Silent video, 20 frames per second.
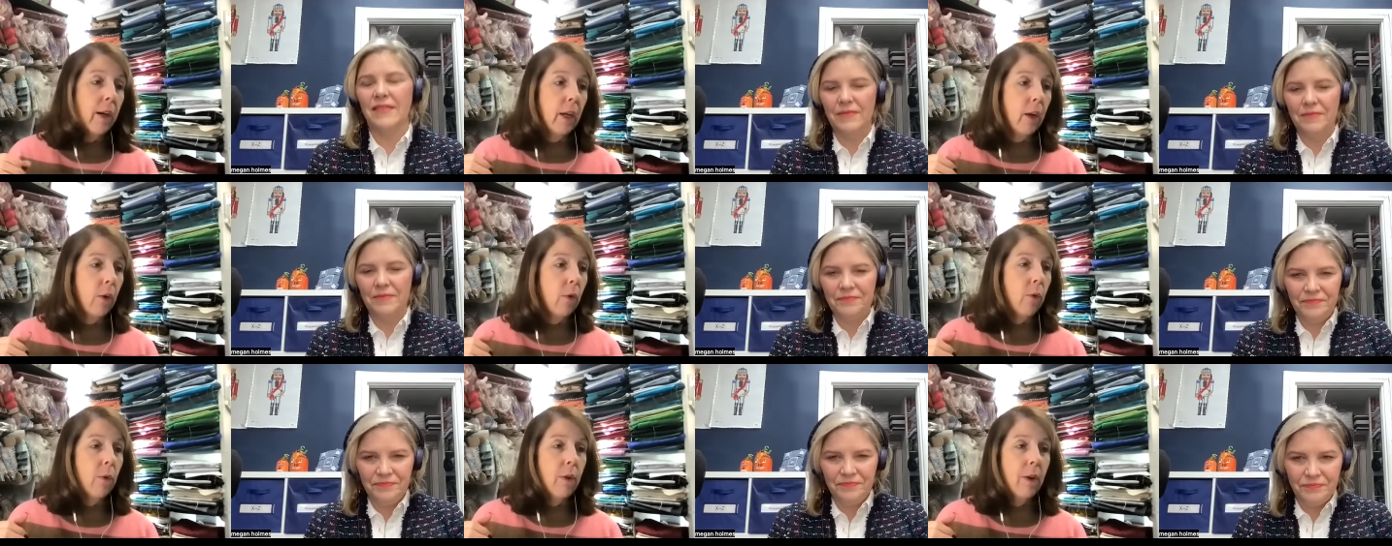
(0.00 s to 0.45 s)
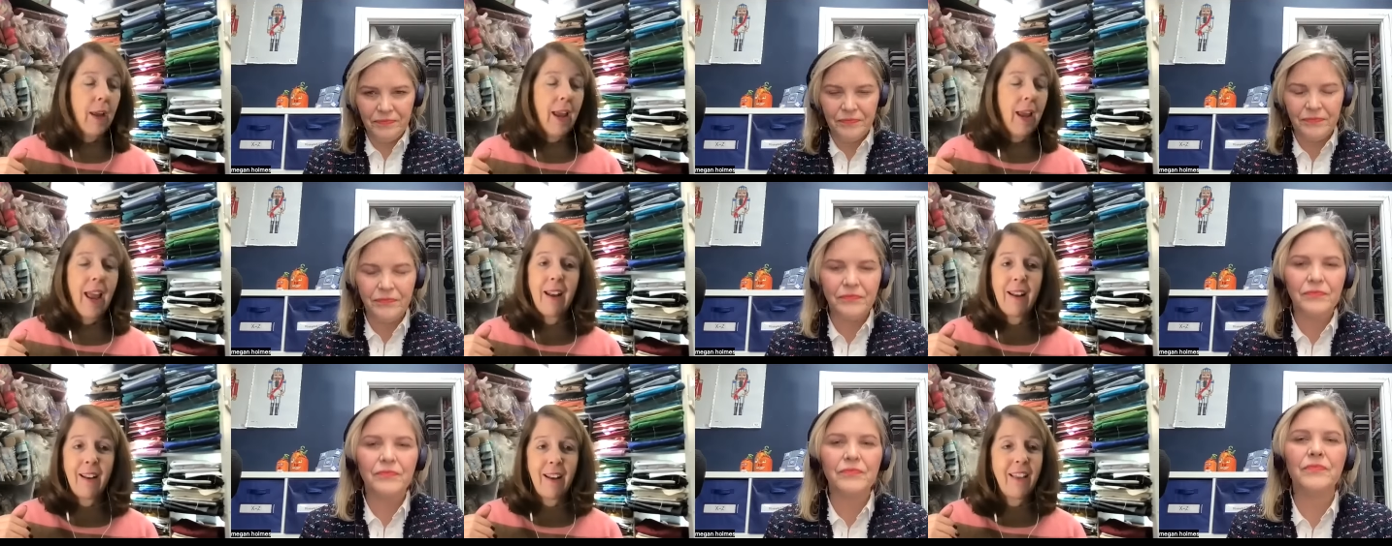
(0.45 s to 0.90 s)
Speaker 1: you know
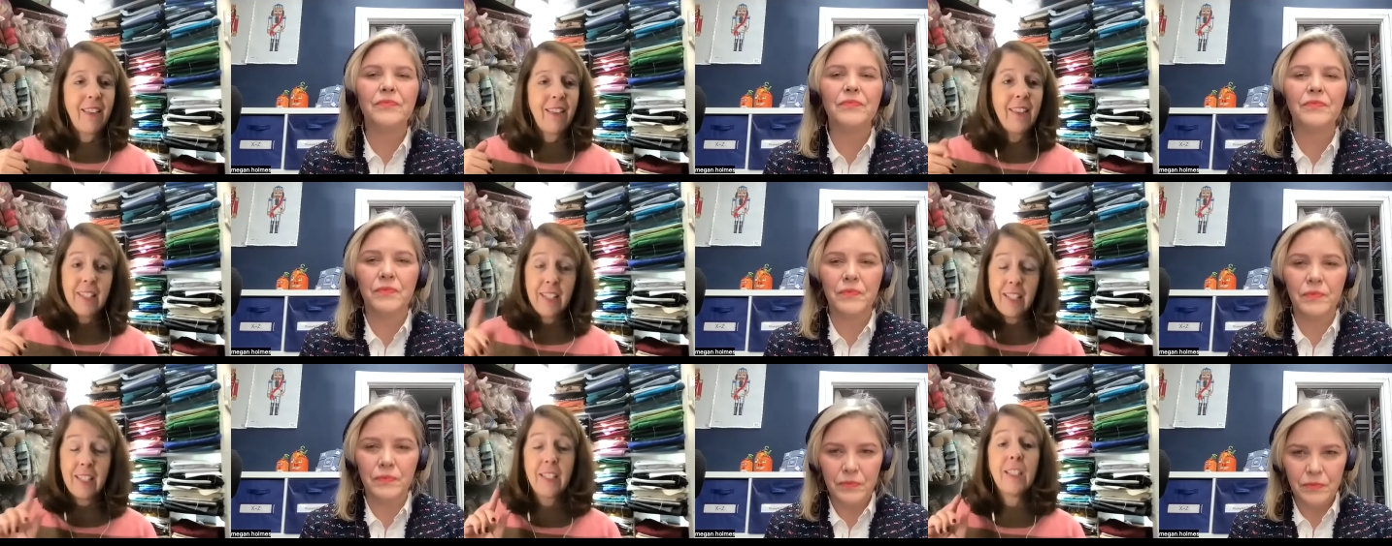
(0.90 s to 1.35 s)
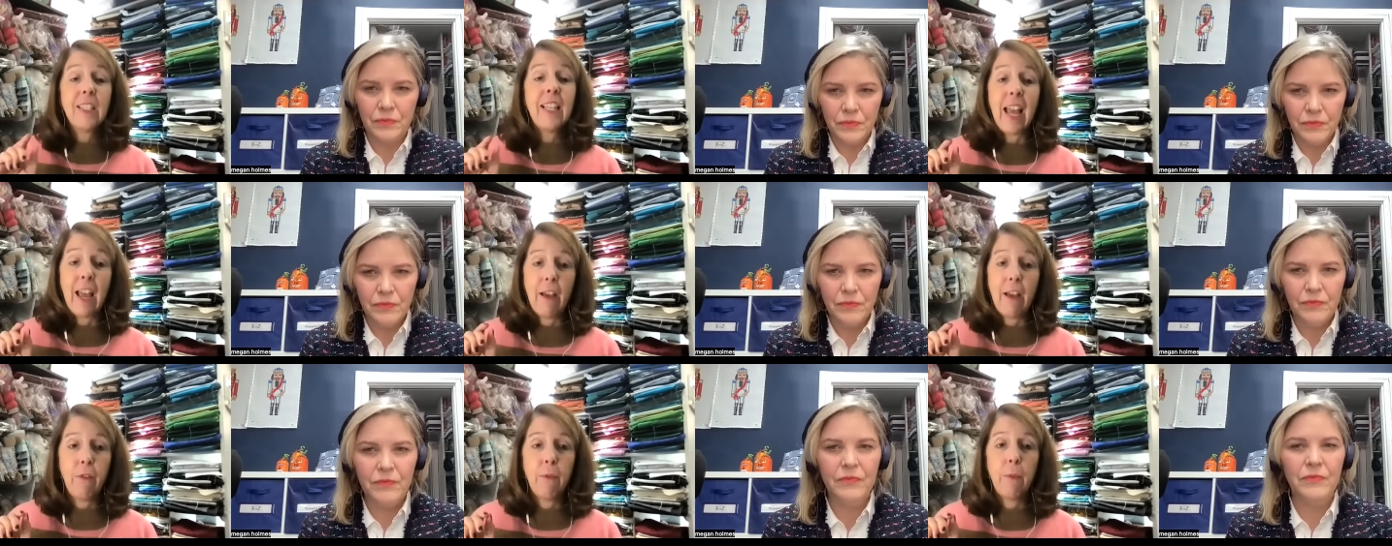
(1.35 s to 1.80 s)
and this is
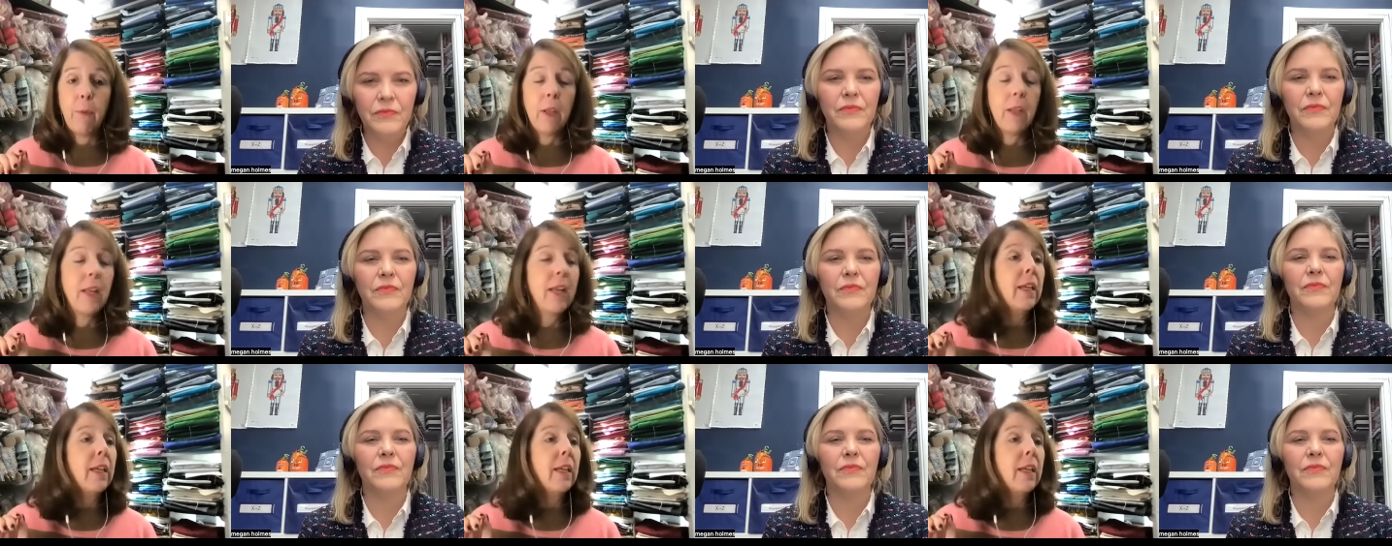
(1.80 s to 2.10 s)
laughable.